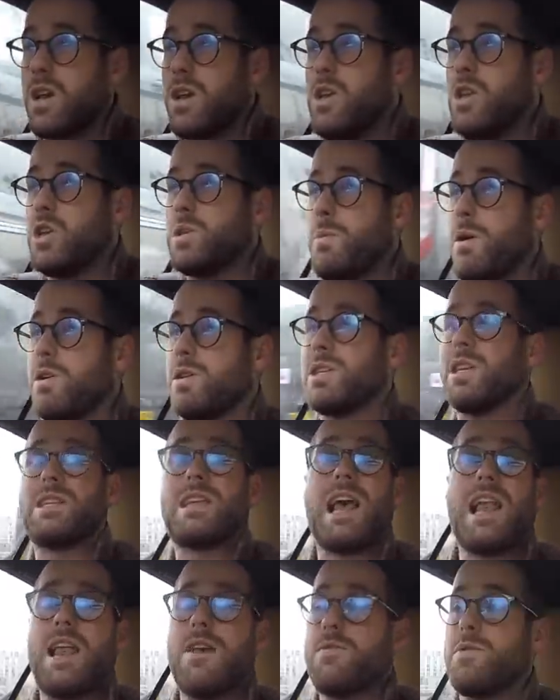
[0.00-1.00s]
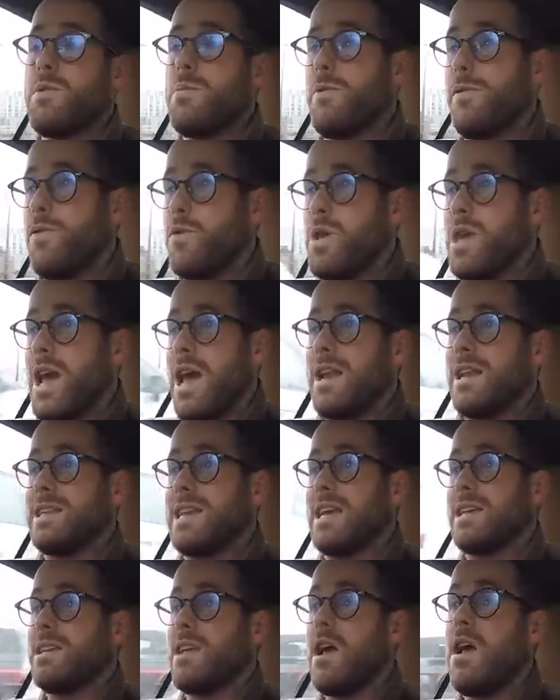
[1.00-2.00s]
Are you supposed to tell everyone before you get in a
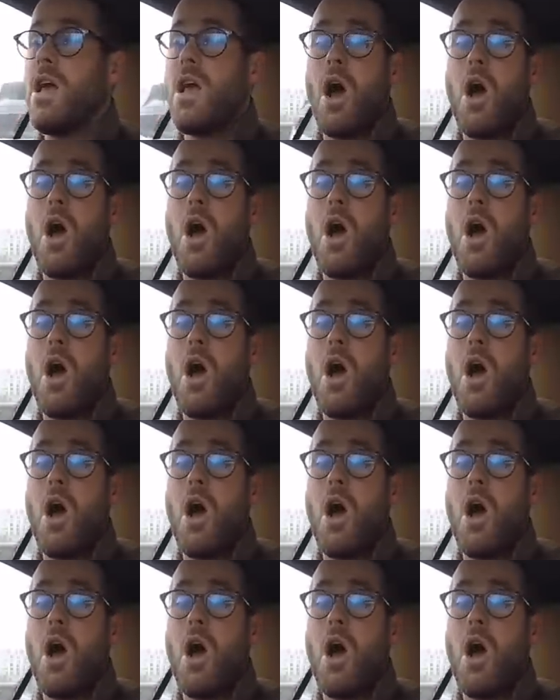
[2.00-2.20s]
Tesla?